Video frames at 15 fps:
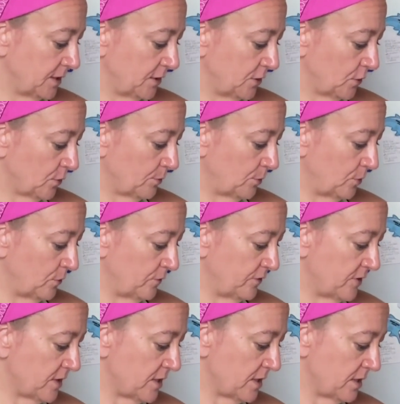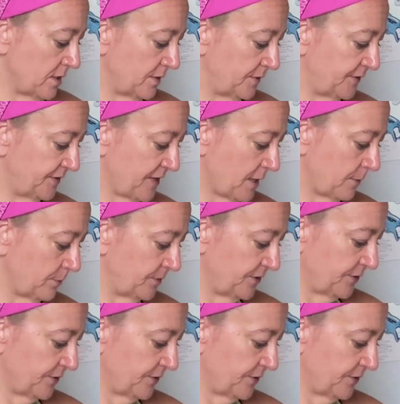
You remove the stems.